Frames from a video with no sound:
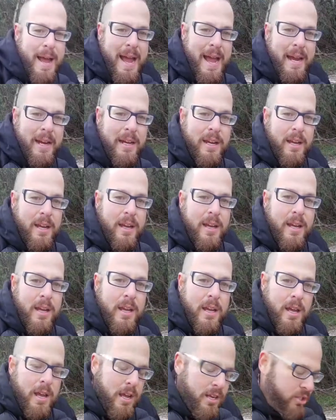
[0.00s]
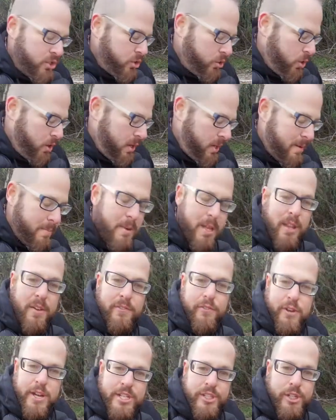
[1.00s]
bag and store them in the
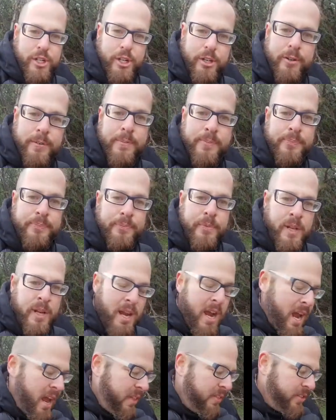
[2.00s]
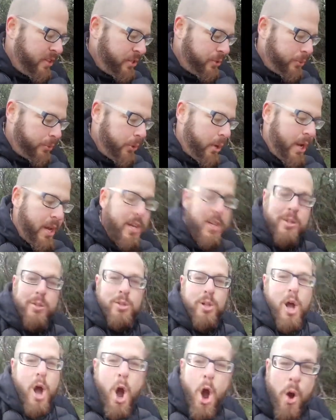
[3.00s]
freezer. And this way
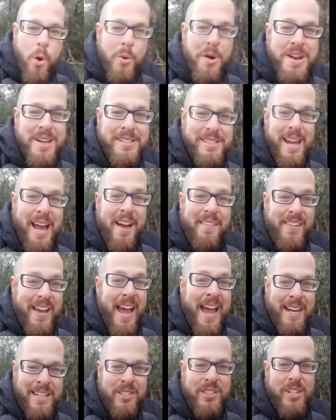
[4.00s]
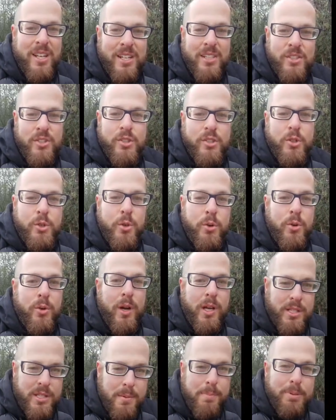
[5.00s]
you'll always have access to
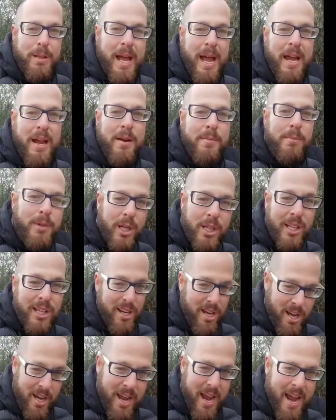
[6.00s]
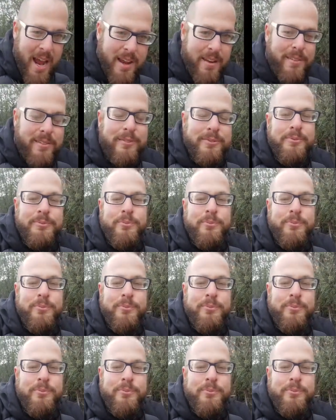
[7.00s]
a supply of mullein on hand.